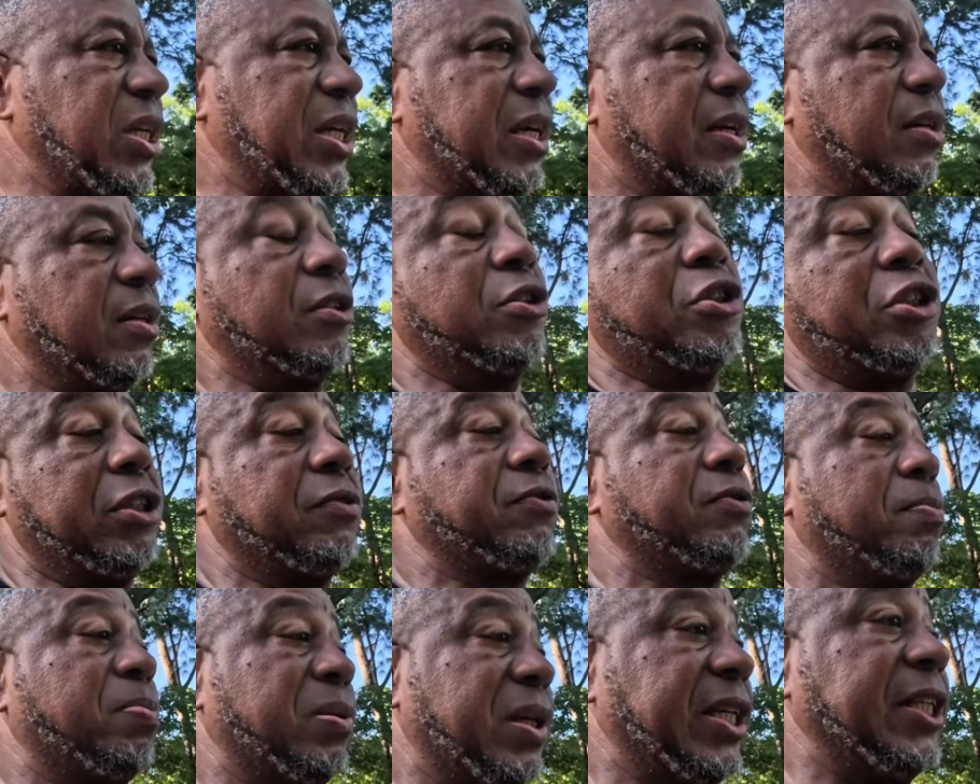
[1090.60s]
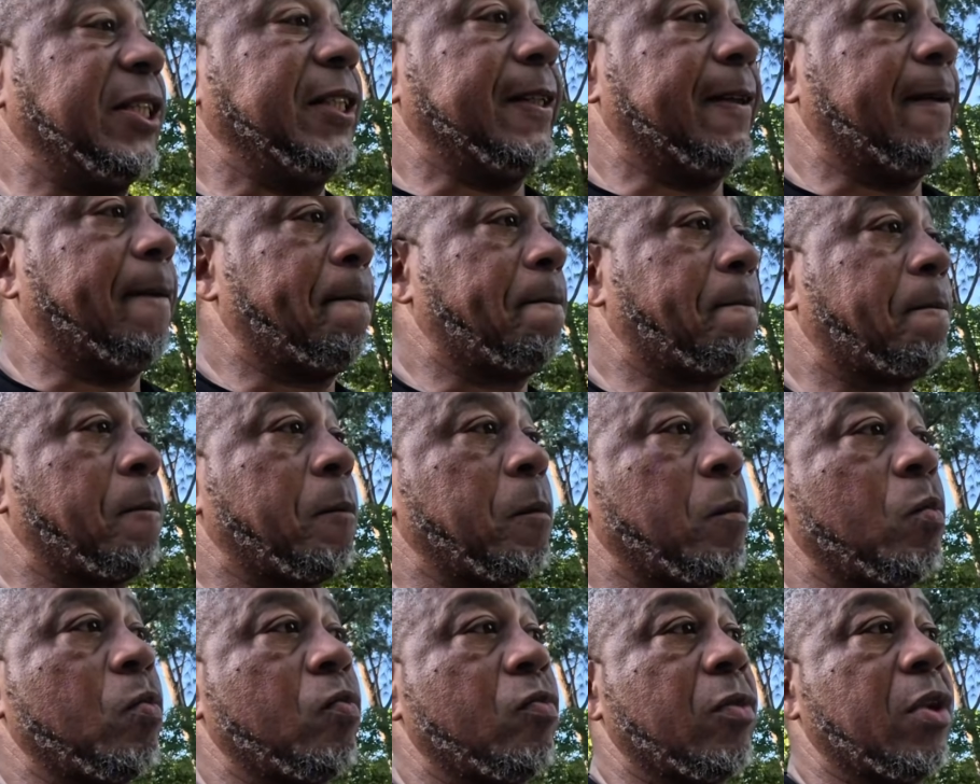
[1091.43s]
a shifter plate.
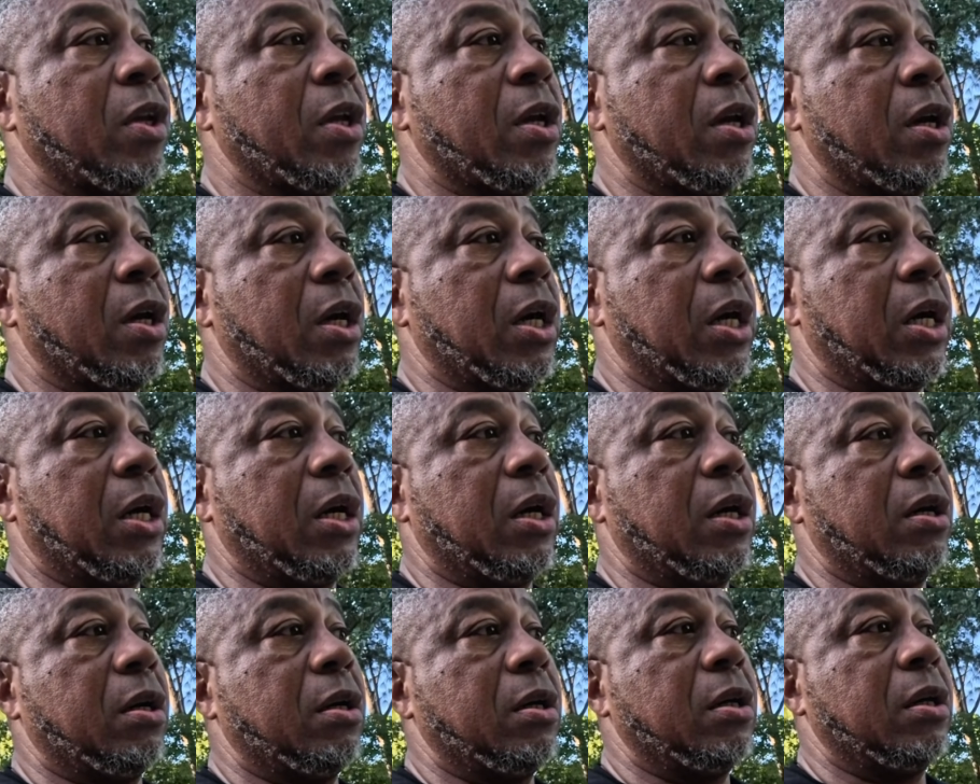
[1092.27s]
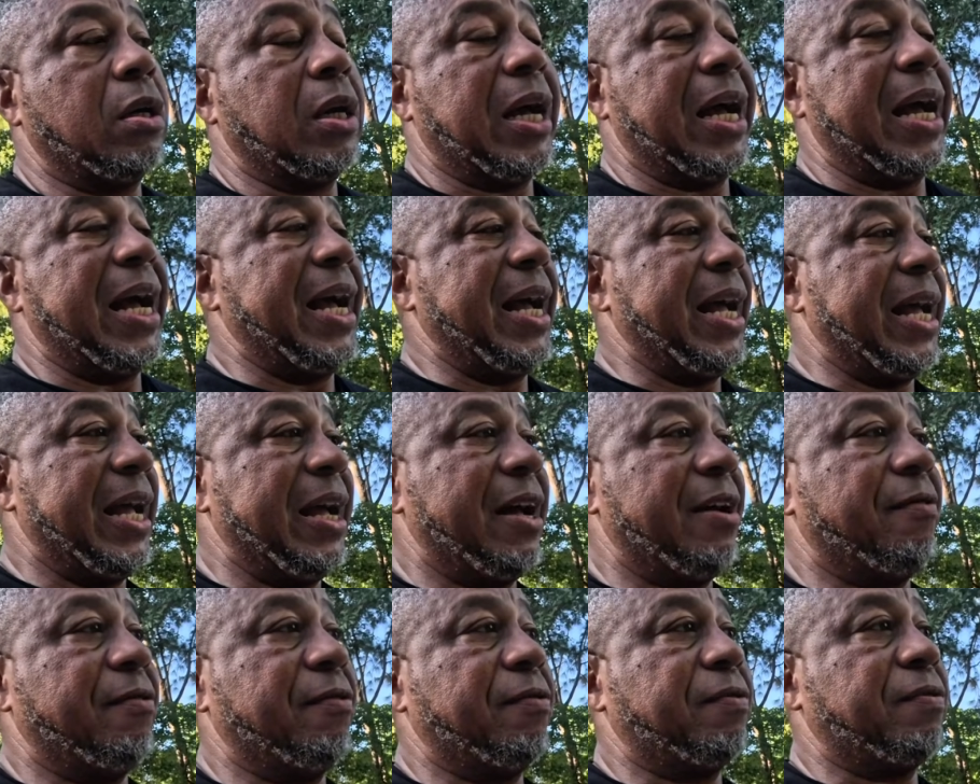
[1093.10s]
I have